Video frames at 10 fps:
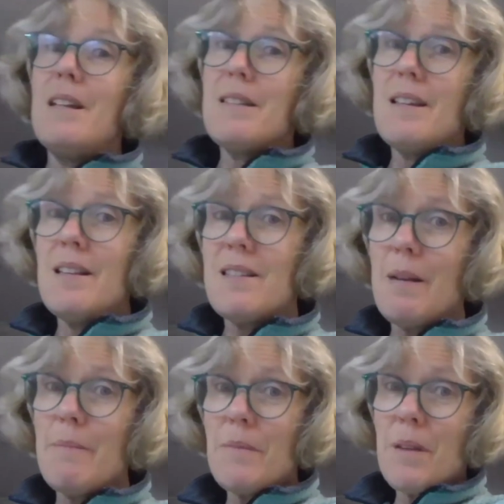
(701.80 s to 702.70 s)
it is
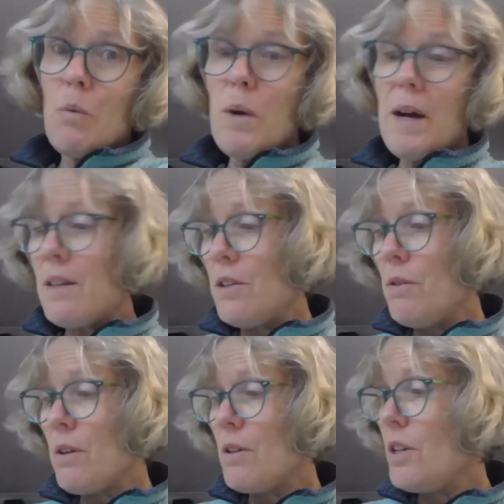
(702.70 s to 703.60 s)
a way that
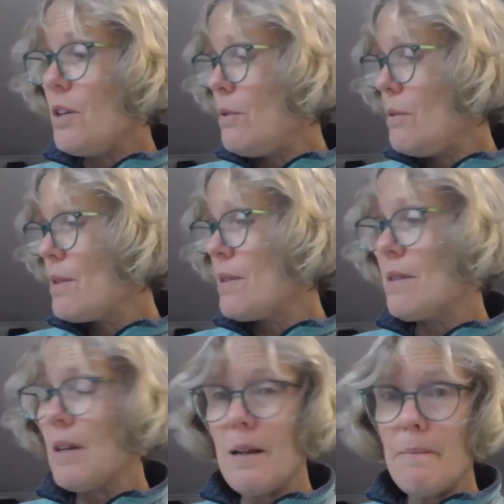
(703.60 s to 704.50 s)
you can
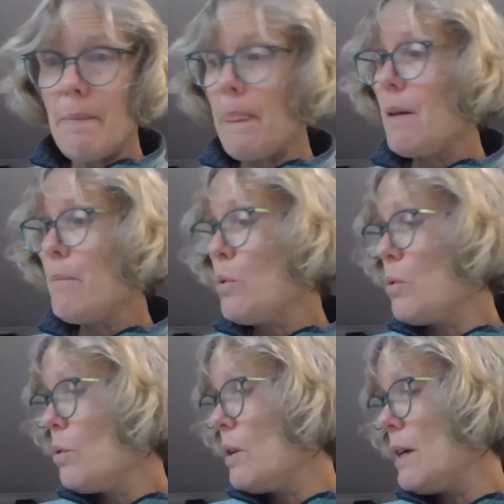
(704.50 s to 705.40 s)
use
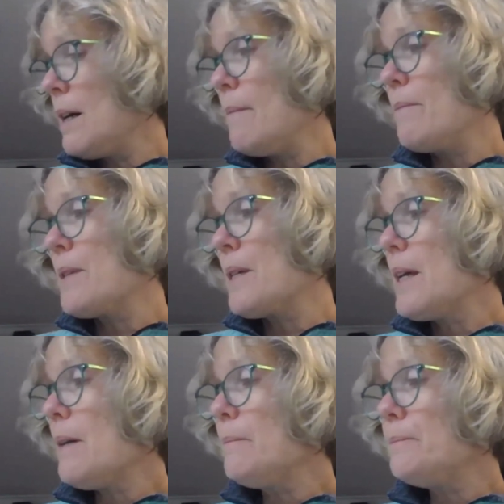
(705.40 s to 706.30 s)
more
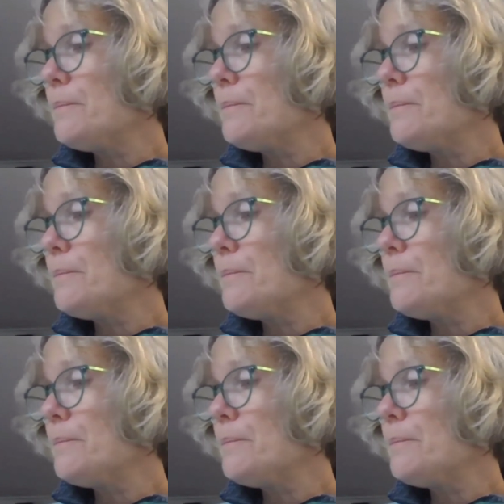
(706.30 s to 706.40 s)
tikka.